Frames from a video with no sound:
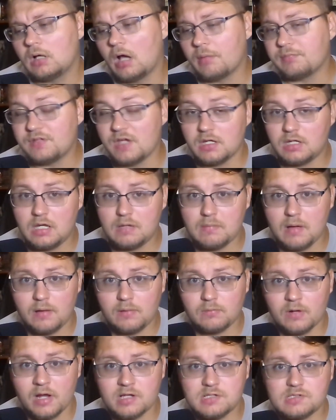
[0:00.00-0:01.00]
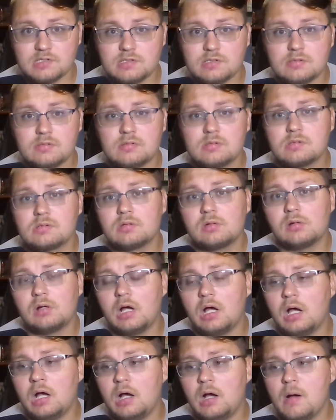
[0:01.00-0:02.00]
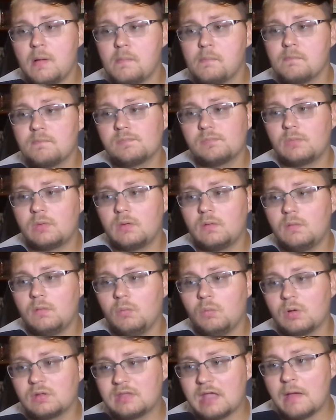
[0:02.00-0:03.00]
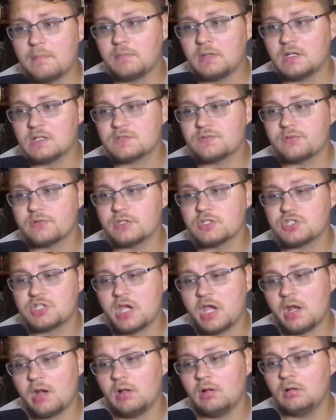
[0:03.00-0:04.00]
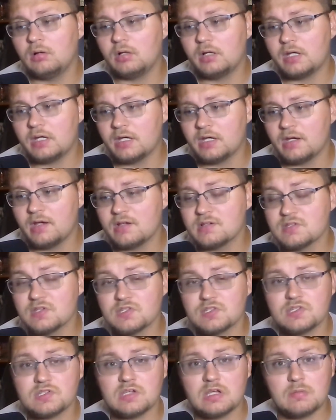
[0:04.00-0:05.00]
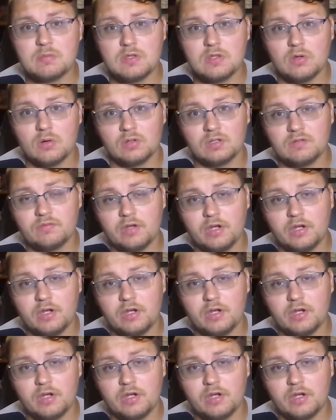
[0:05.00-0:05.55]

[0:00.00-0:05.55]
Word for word: I'm taking my rest. Um, what that means for the channel is this is going to be the only